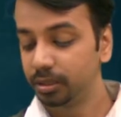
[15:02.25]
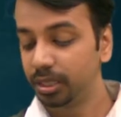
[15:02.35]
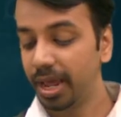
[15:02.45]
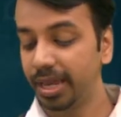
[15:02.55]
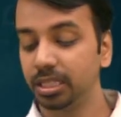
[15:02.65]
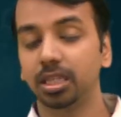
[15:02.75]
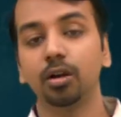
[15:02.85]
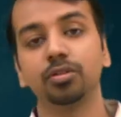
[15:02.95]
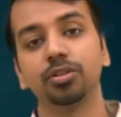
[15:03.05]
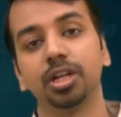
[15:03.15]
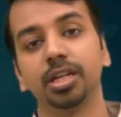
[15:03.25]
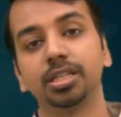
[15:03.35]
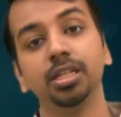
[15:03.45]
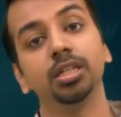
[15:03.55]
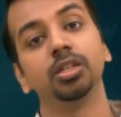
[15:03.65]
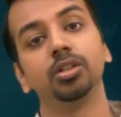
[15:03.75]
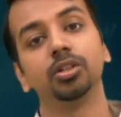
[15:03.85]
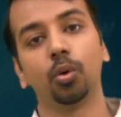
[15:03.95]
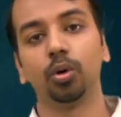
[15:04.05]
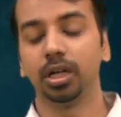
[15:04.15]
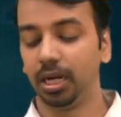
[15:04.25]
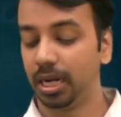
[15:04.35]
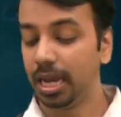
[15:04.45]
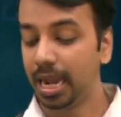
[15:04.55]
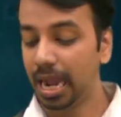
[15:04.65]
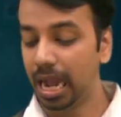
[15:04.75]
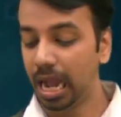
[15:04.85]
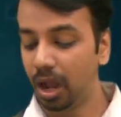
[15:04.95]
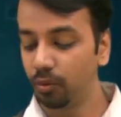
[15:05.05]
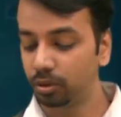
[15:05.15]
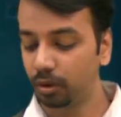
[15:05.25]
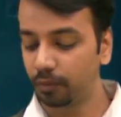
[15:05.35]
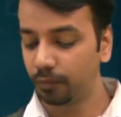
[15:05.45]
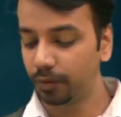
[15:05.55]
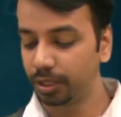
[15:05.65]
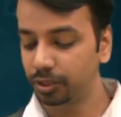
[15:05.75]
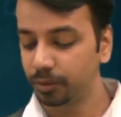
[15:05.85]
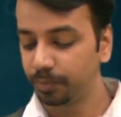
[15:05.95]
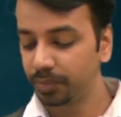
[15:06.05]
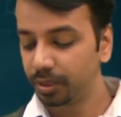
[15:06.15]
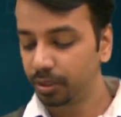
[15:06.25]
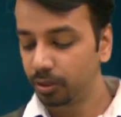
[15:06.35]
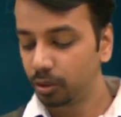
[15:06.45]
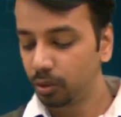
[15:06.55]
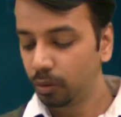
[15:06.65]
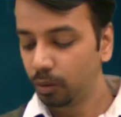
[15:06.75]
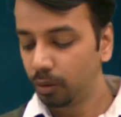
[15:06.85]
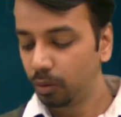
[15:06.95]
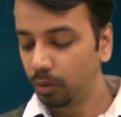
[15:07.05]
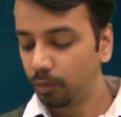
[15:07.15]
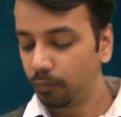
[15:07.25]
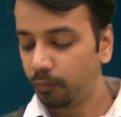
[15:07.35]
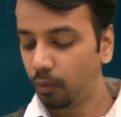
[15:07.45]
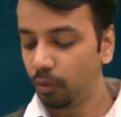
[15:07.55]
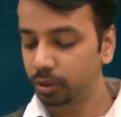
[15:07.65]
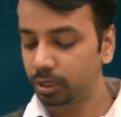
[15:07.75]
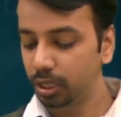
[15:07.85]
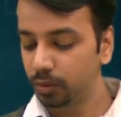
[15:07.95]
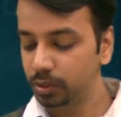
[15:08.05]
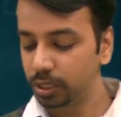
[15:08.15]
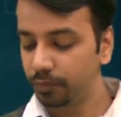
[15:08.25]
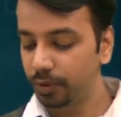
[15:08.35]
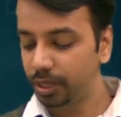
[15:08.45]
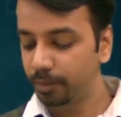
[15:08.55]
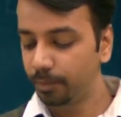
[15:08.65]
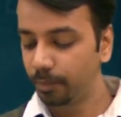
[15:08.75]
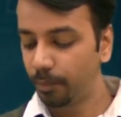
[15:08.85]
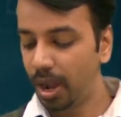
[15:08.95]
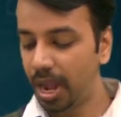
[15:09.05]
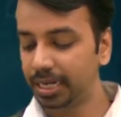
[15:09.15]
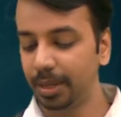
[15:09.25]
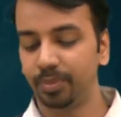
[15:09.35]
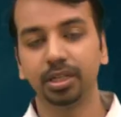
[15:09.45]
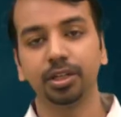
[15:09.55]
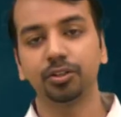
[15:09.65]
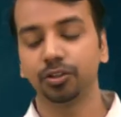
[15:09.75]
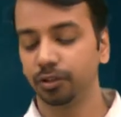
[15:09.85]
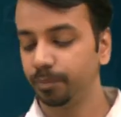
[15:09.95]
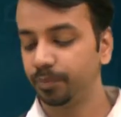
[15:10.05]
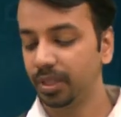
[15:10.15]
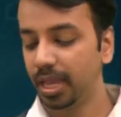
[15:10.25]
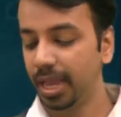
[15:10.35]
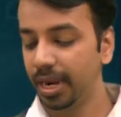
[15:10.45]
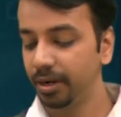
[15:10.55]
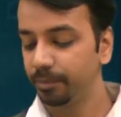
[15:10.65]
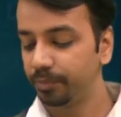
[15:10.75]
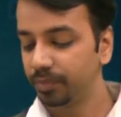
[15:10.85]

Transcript: 9,000 shares in total, out of which 4,000 were marked application and